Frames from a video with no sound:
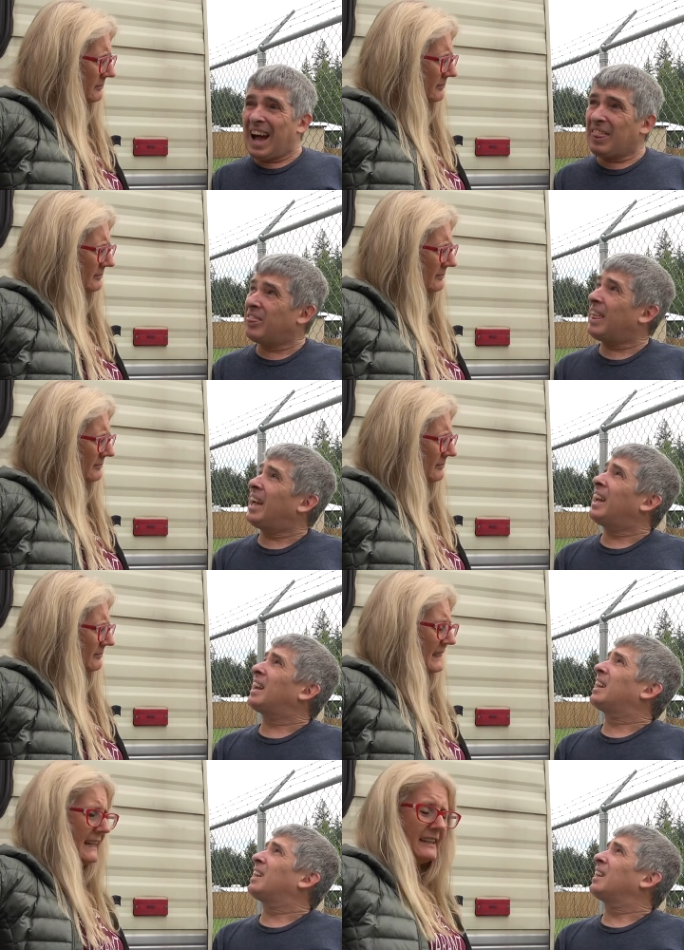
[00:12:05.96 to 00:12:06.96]
Speaker 1: I
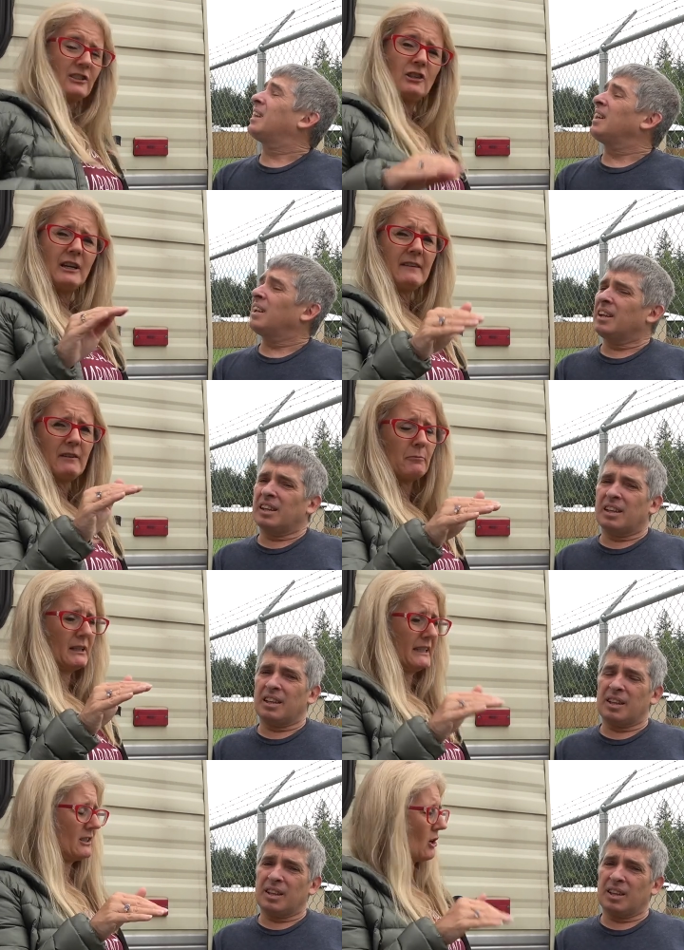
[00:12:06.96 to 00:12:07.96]
think
Speaker 2: it's not even
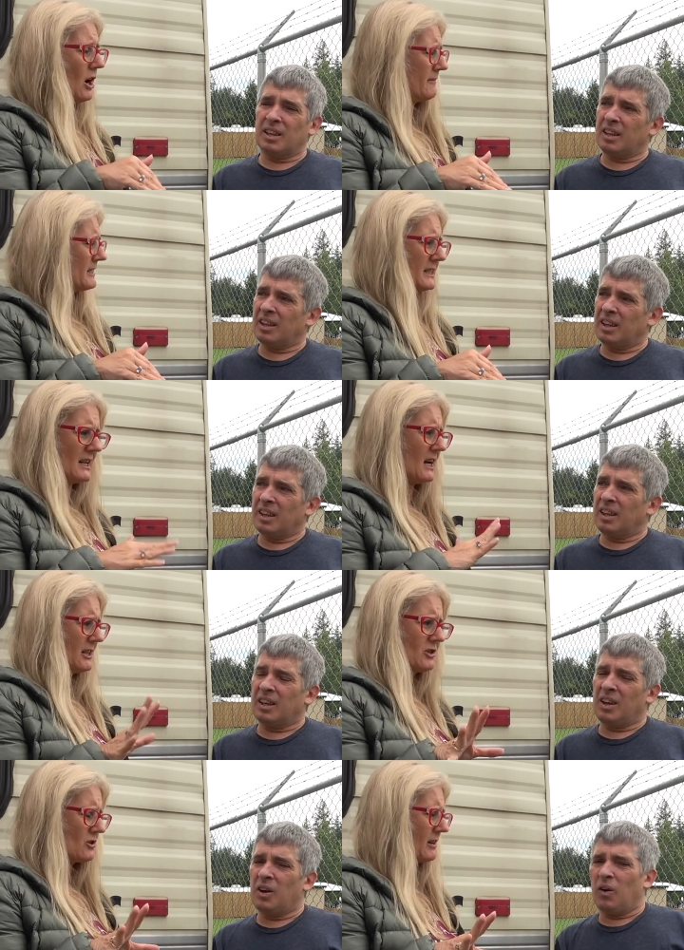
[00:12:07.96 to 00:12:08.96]
really soft to
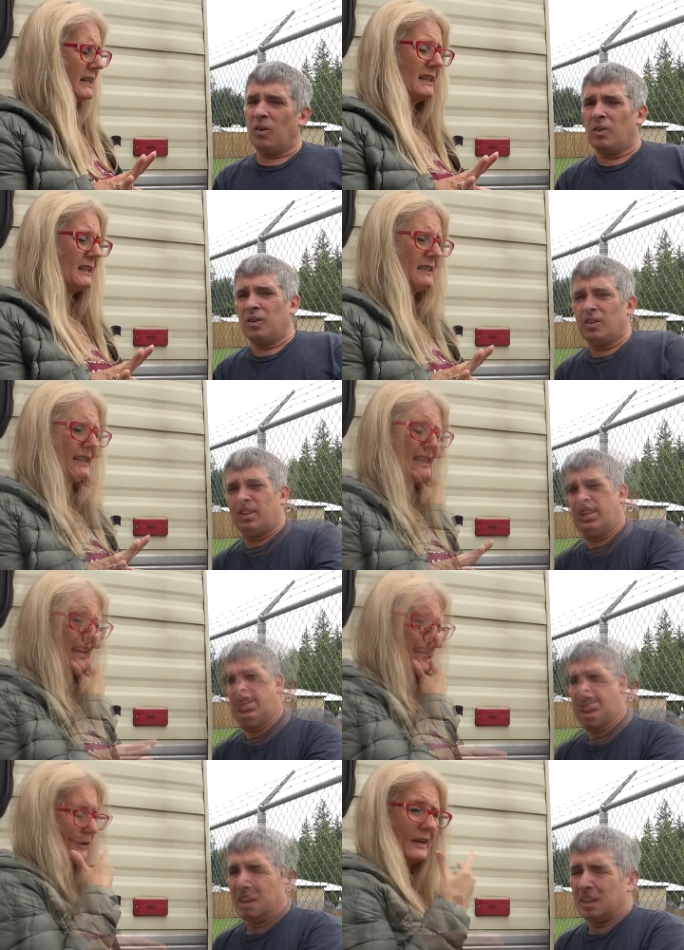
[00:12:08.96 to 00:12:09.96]
touch or anything like
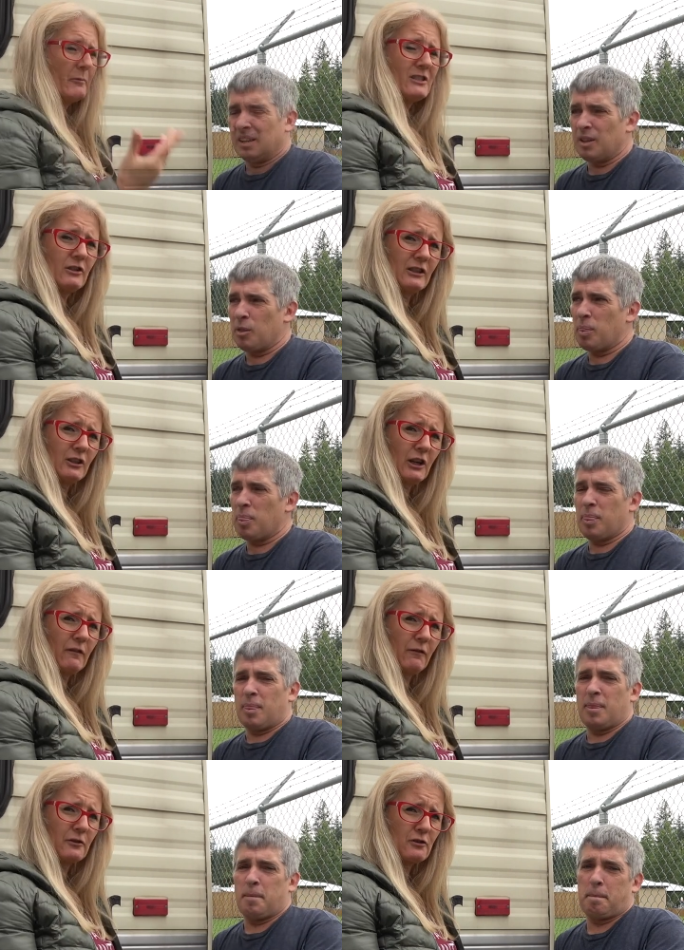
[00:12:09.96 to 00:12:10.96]
that. So then we started
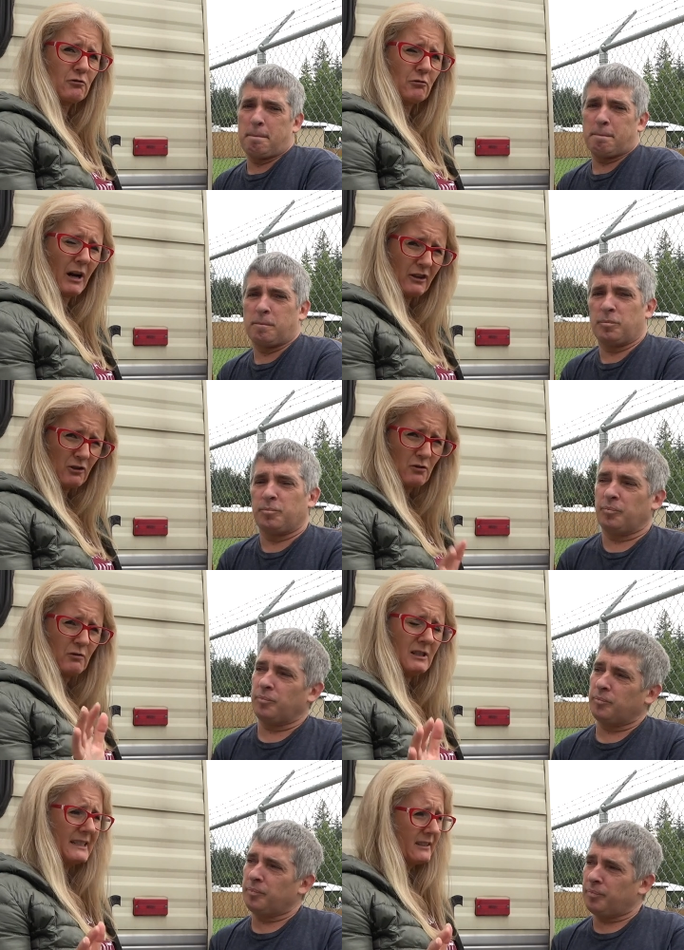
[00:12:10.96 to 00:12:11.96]
looking for
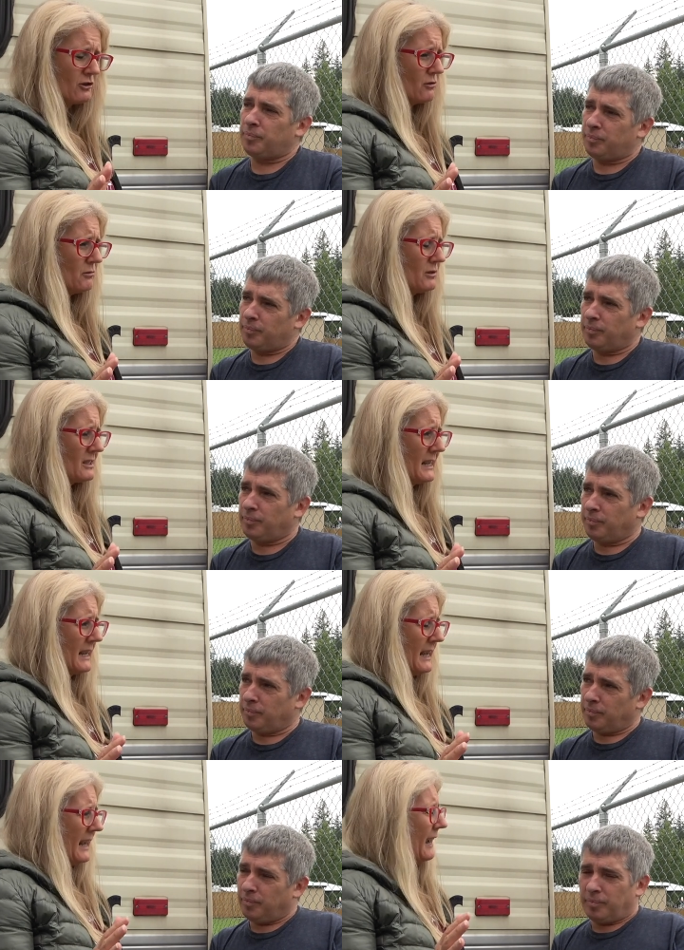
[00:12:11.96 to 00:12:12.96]
structural issues,
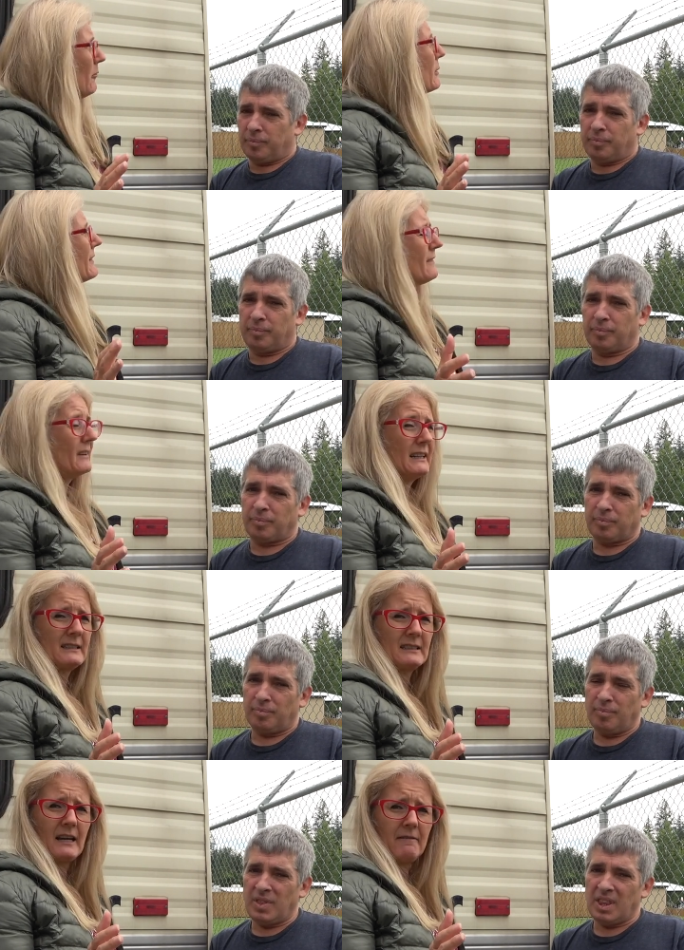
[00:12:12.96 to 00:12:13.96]
and we have
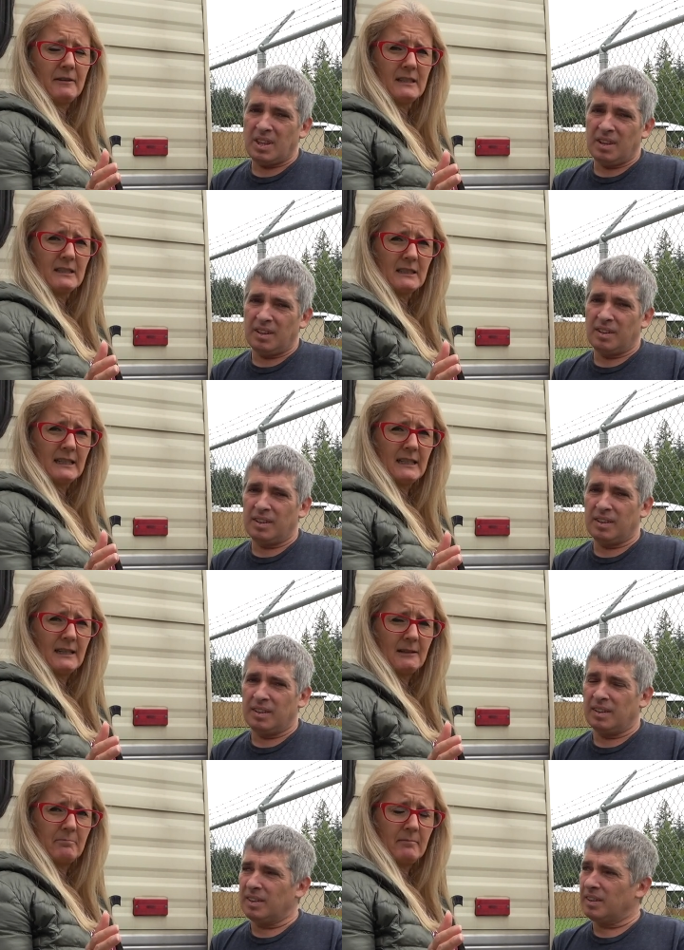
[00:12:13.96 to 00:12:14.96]
it's
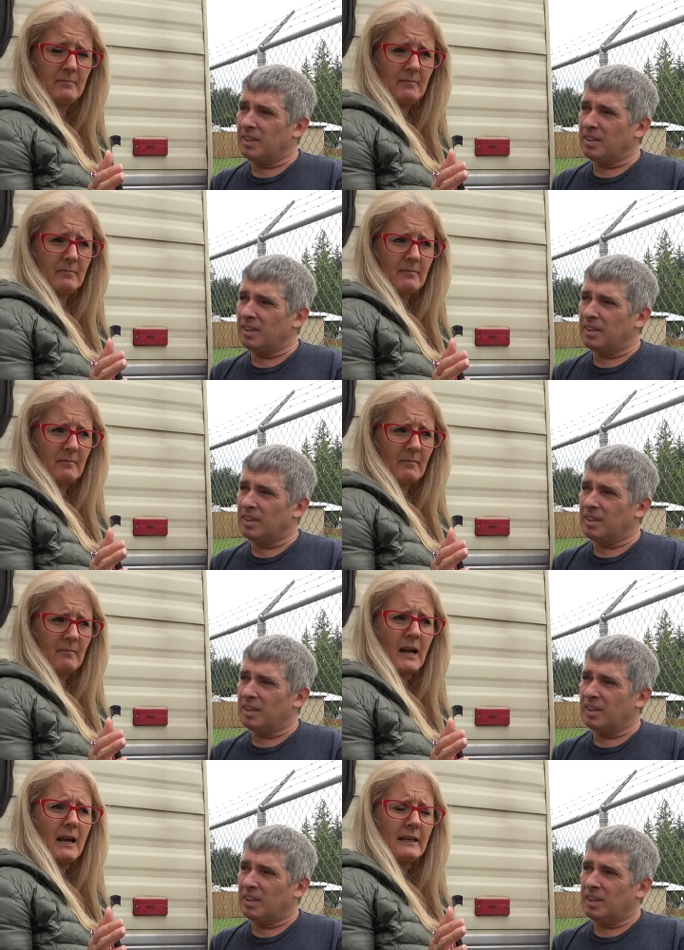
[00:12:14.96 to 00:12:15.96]
definitely. Um,
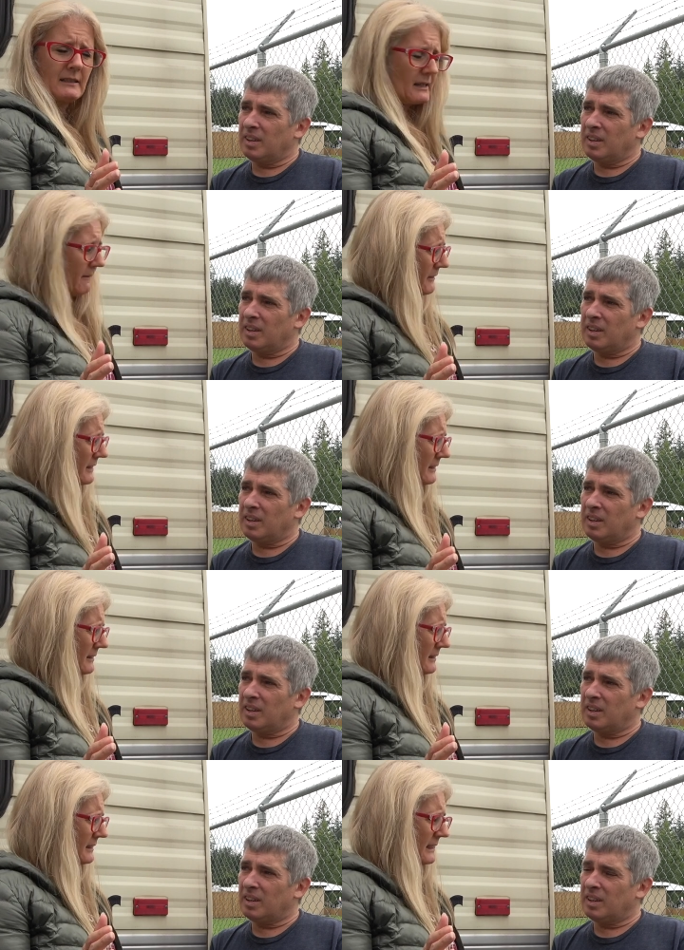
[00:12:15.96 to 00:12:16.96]
it's
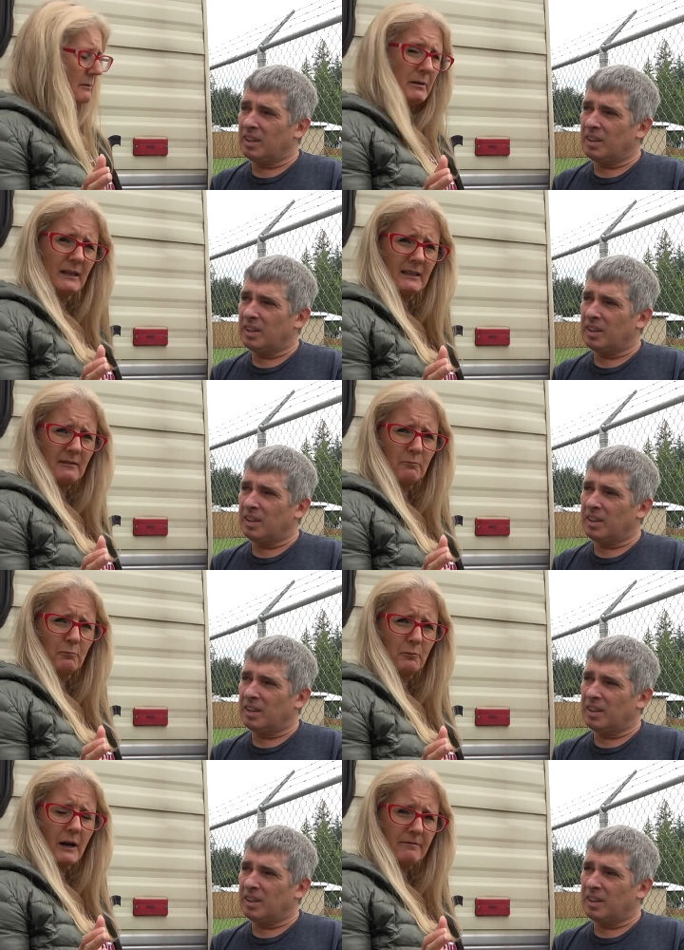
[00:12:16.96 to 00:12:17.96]
definitely
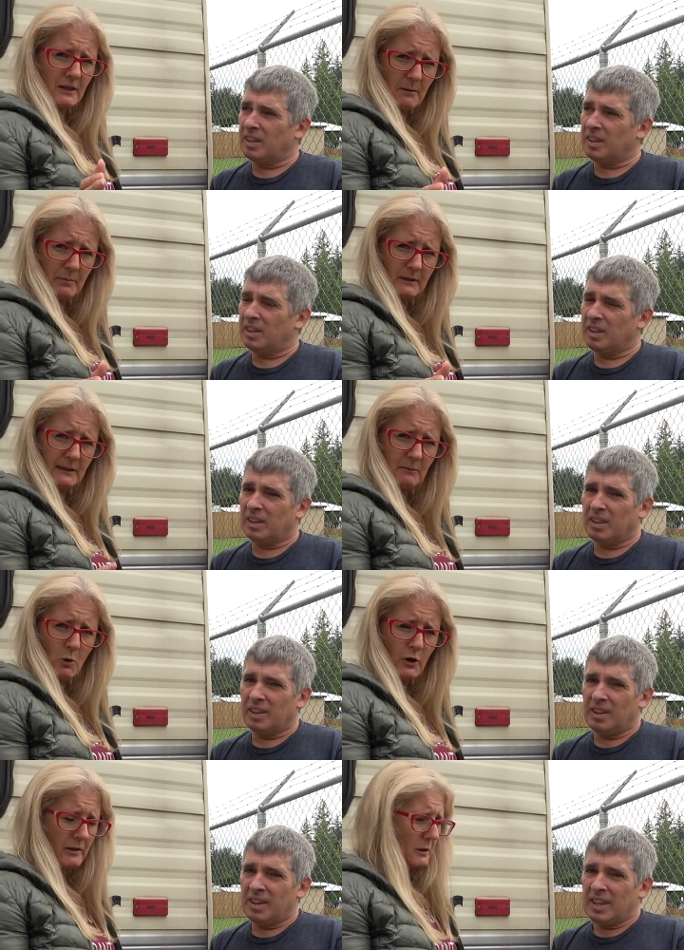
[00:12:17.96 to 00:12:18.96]
been roughed up a little
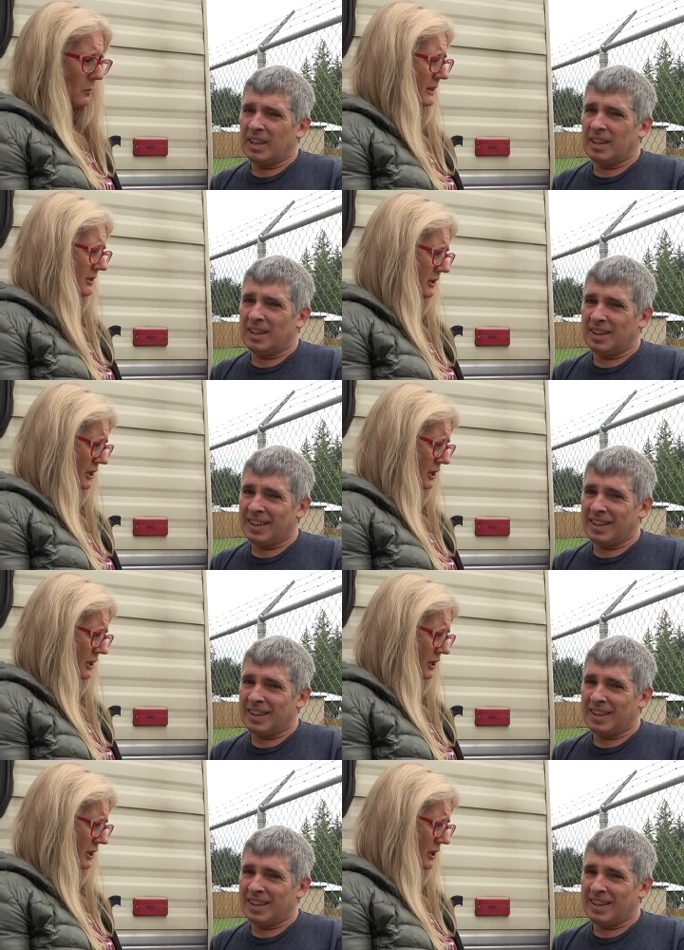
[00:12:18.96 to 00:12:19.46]
more than it was in